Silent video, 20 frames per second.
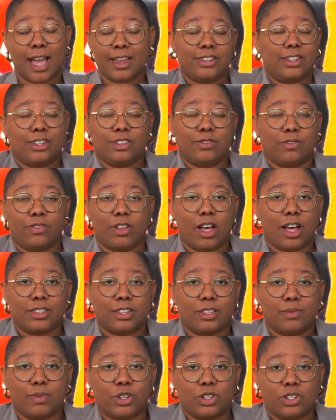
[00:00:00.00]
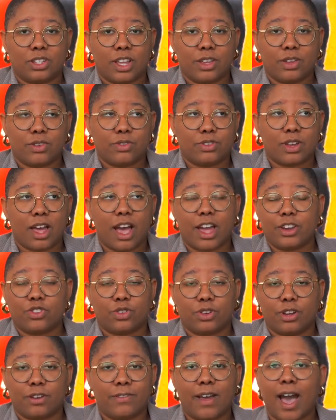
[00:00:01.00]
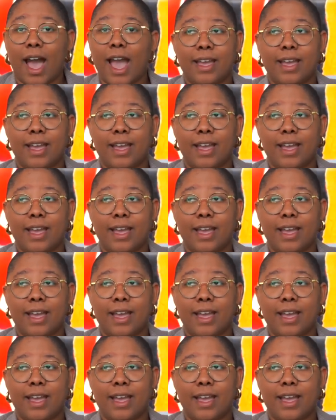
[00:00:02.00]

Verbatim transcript: I didn't floss as much as I used, I should have.